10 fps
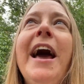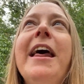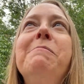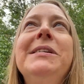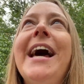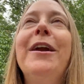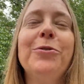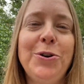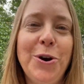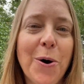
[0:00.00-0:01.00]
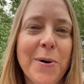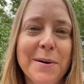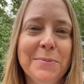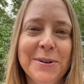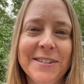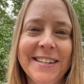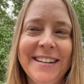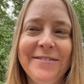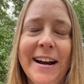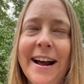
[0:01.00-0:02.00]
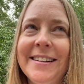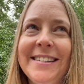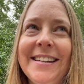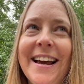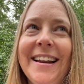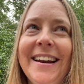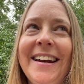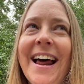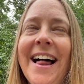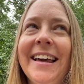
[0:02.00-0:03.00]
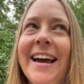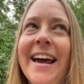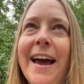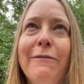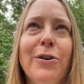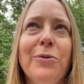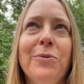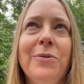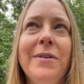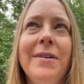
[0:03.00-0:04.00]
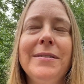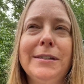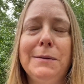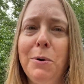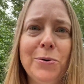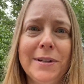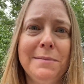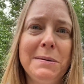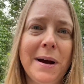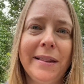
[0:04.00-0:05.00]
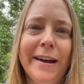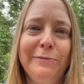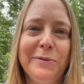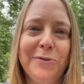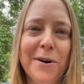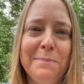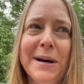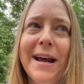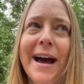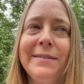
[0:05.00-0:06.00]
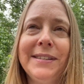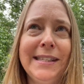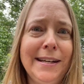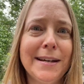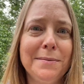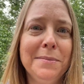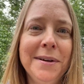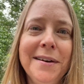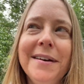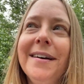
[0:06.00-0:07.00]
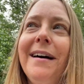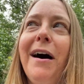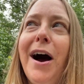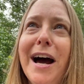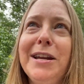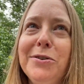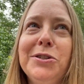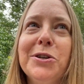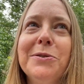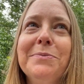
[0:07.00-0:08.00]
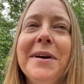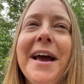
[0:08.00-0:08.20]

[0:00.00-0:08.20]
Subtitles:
And say I don't know him personally, right? It's not like I ever spoke to him in my life before, but I've seen him on YouTube.